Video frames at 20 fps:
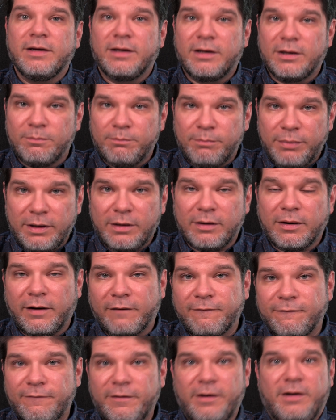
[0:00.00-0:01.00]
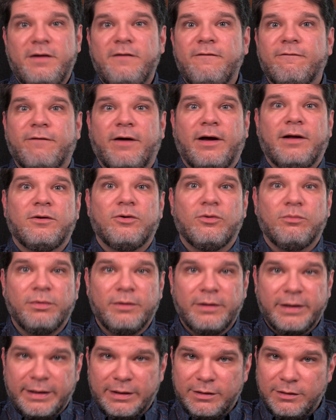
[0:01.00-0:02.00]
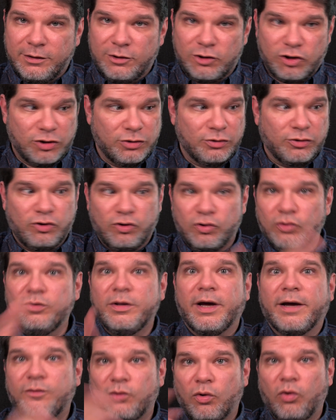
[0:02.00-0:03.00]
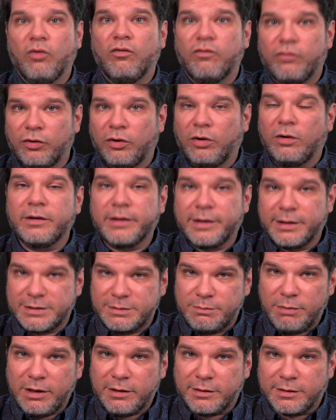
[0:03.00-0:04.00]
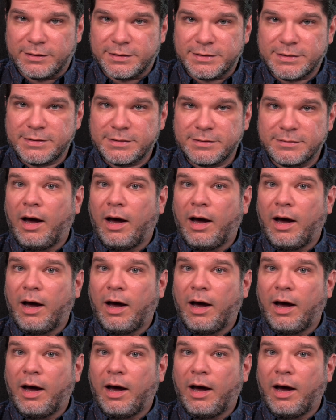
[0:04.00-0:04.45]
can be a very valuable addition to that overall experience.